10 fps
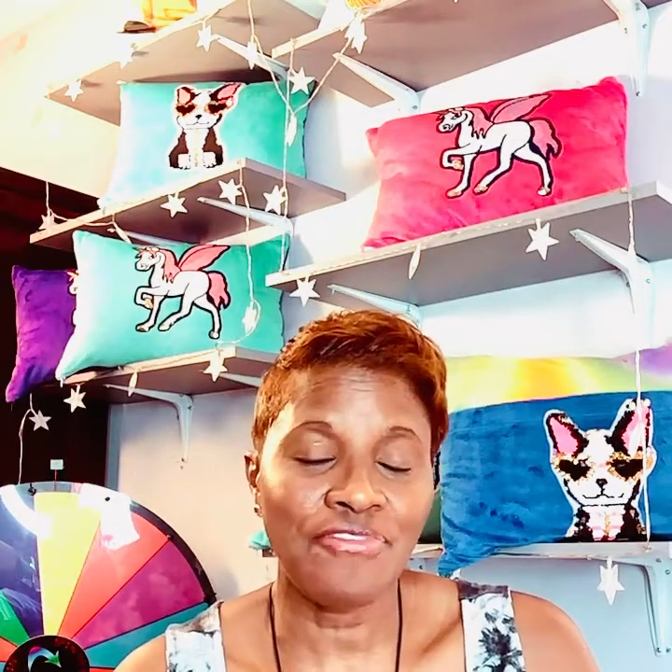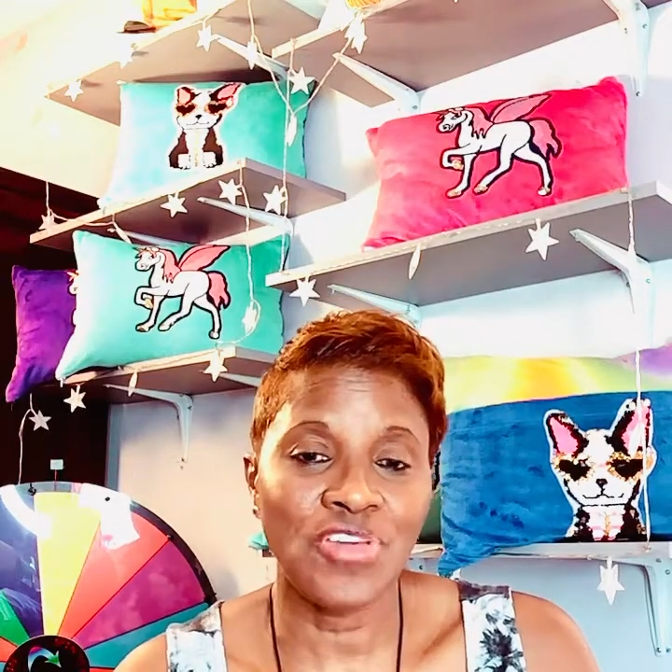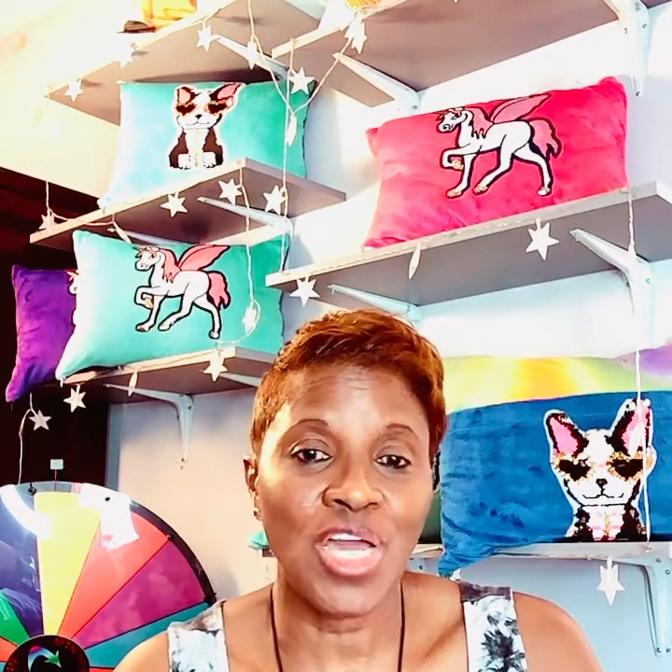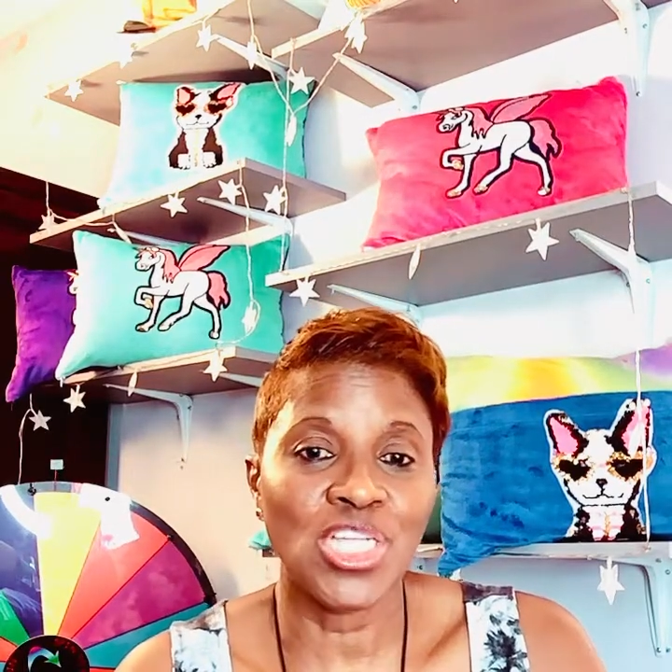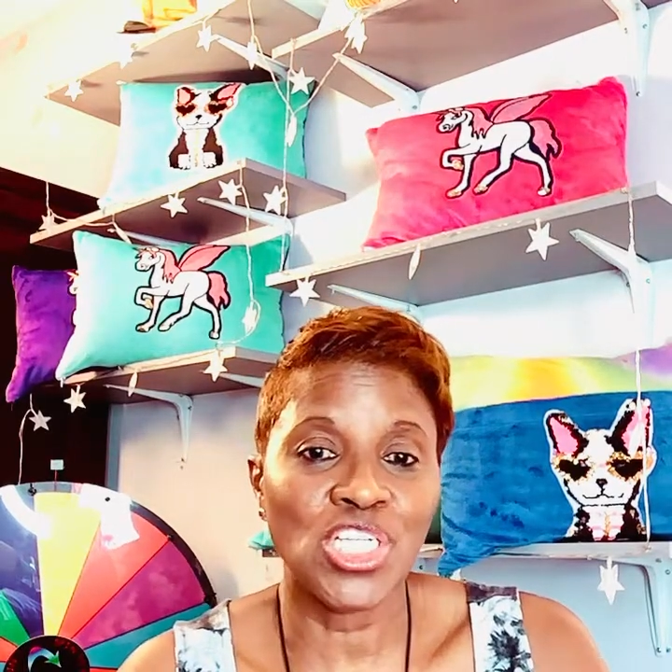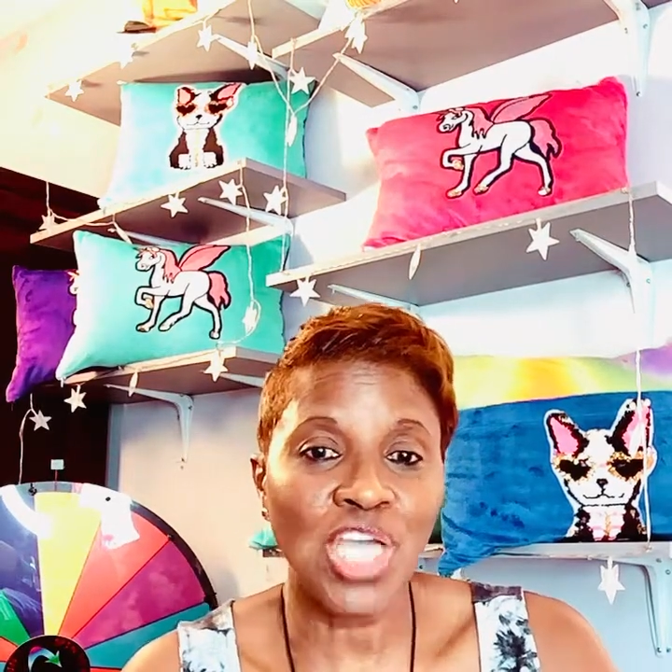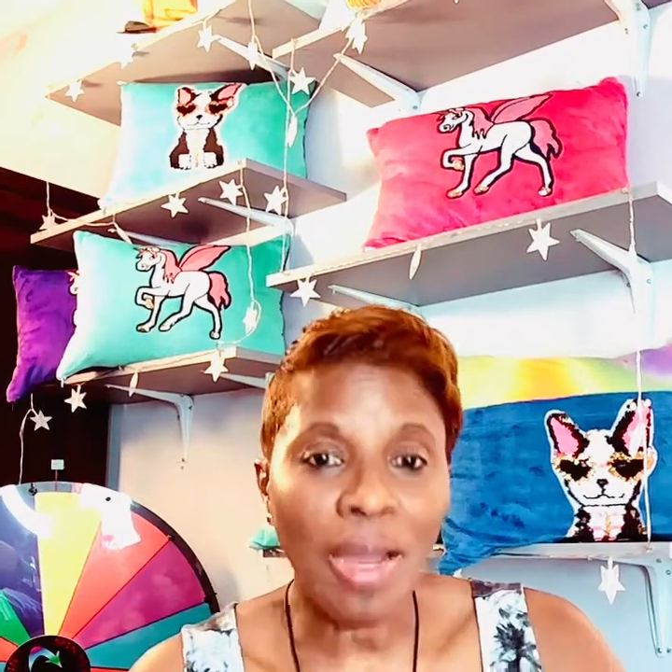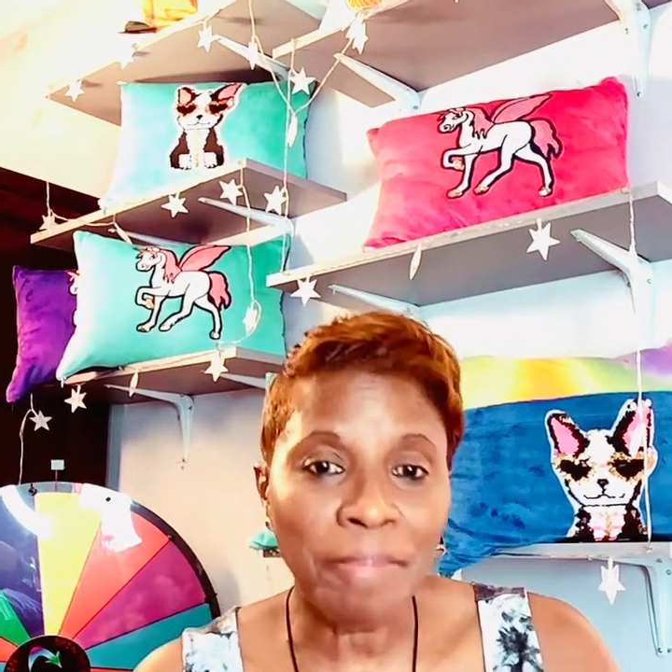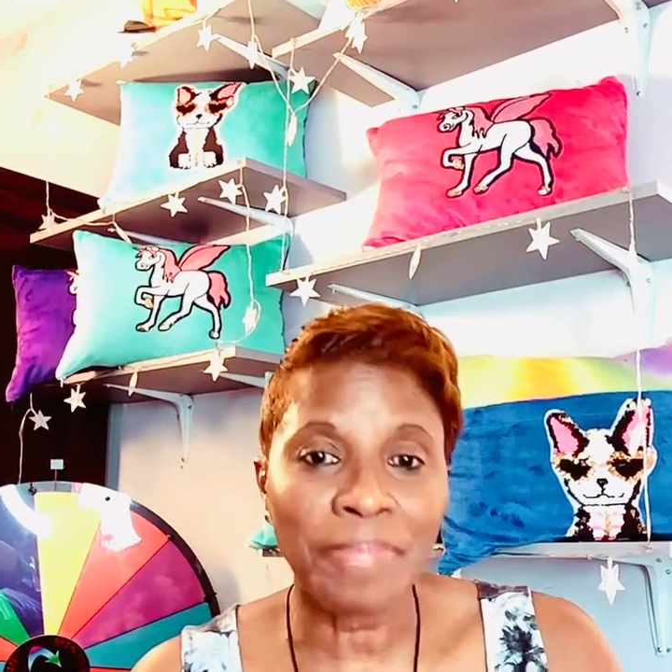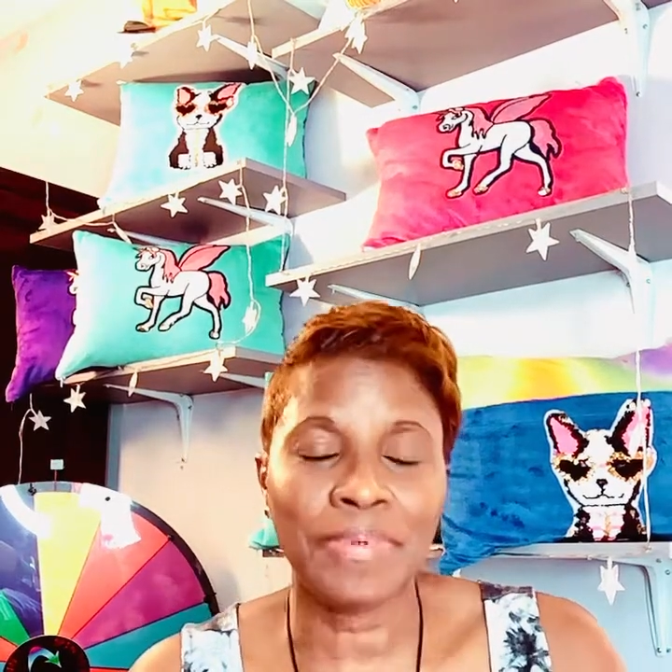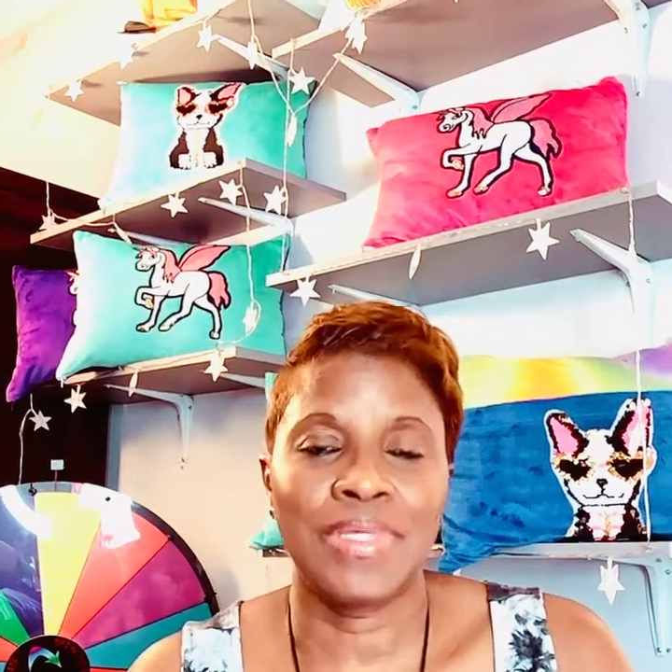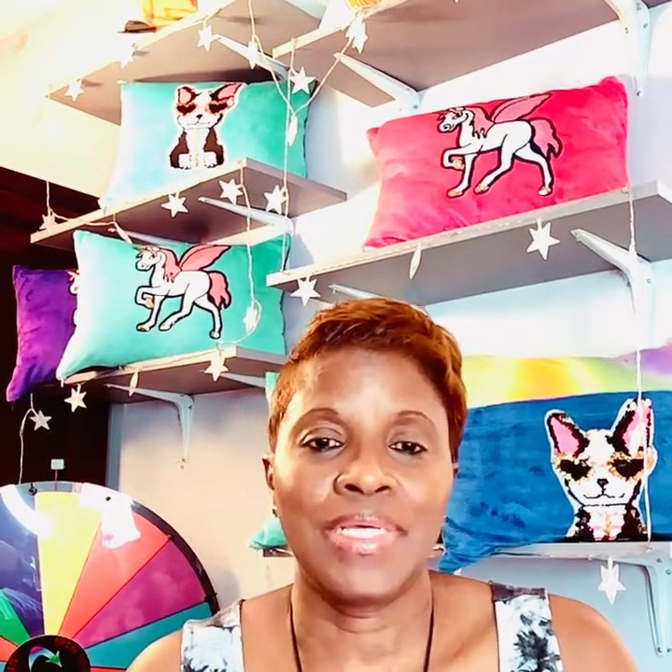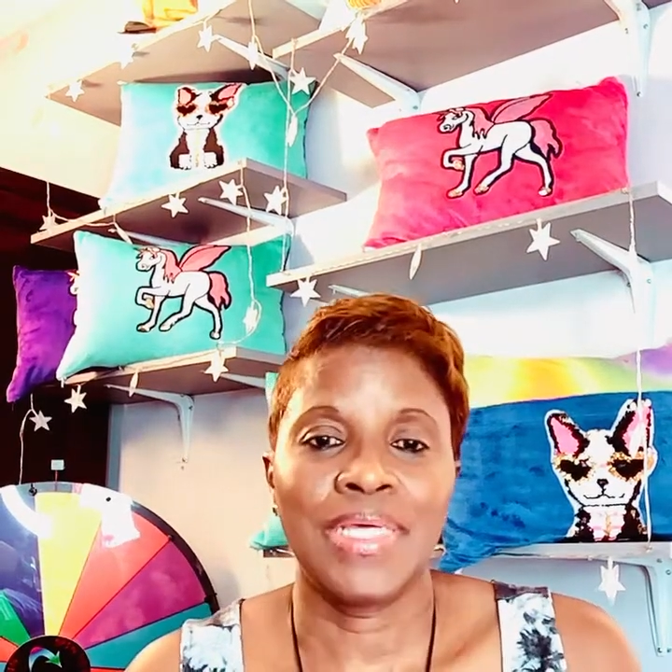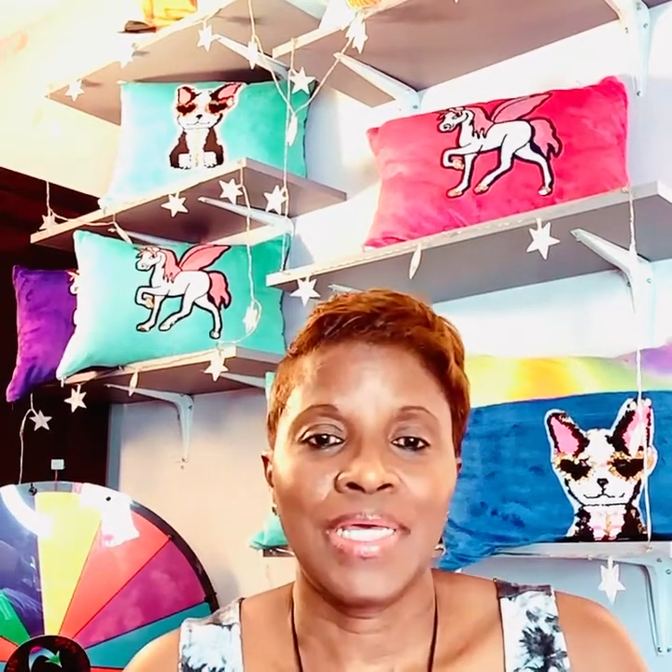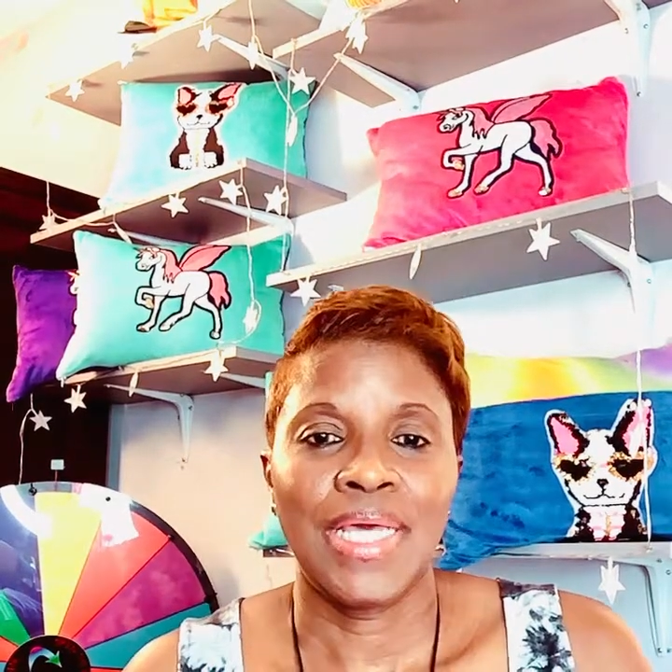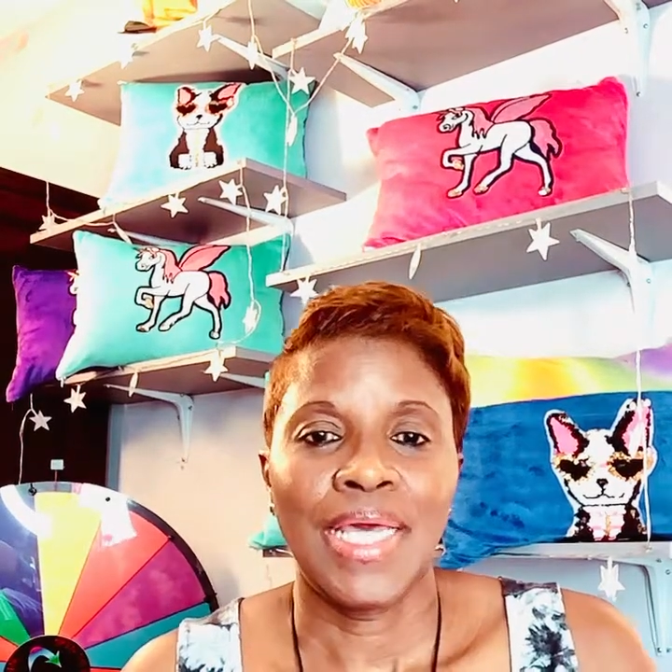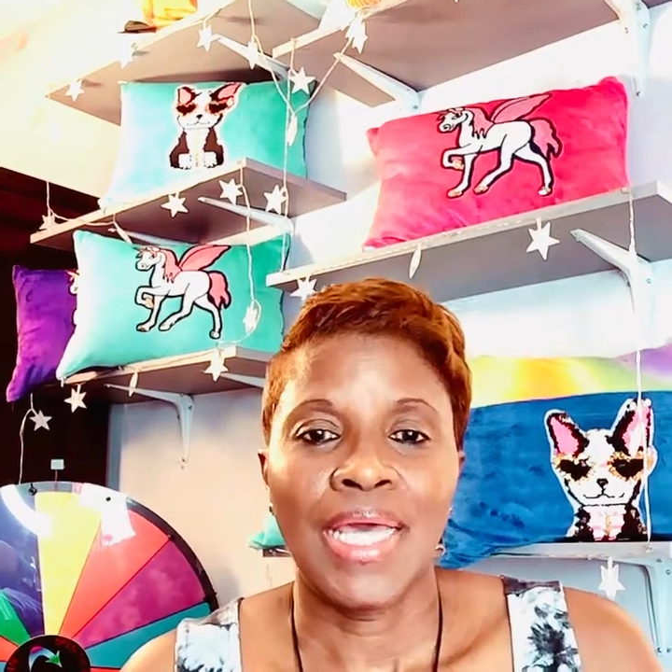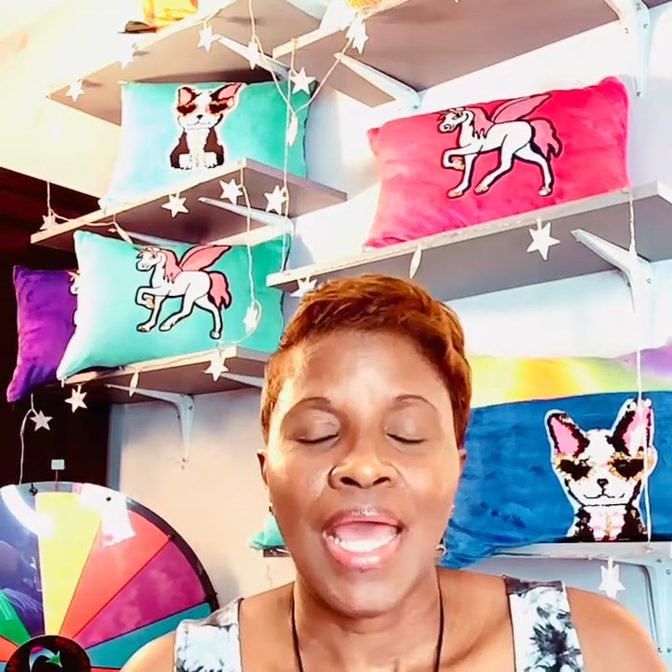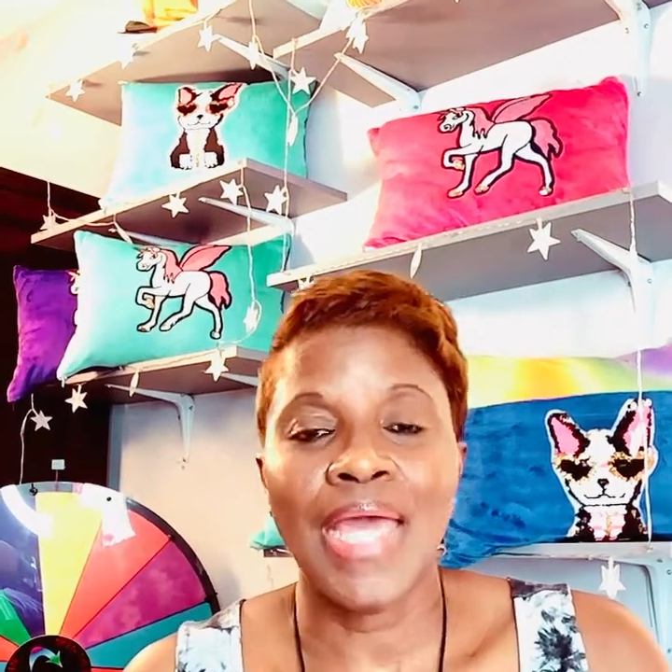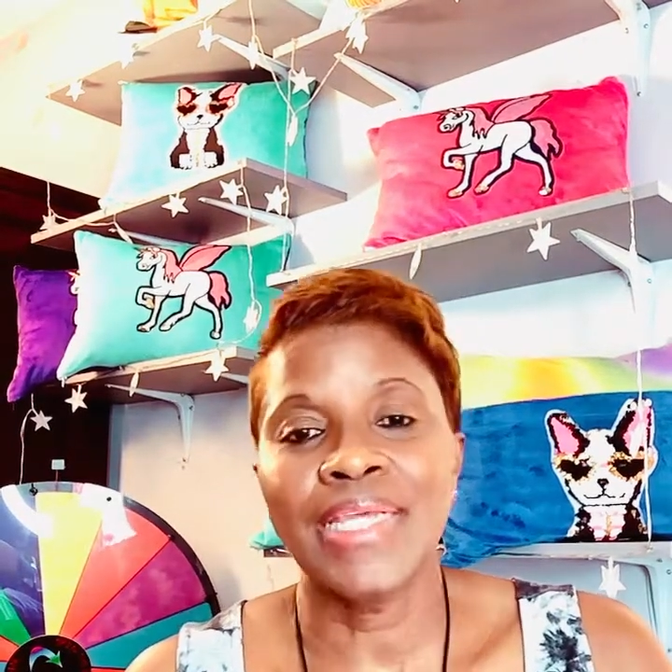You can shop
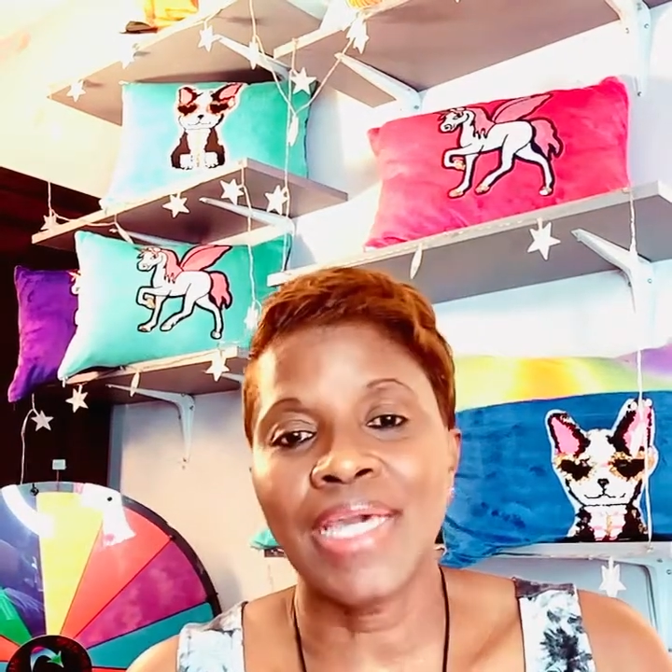and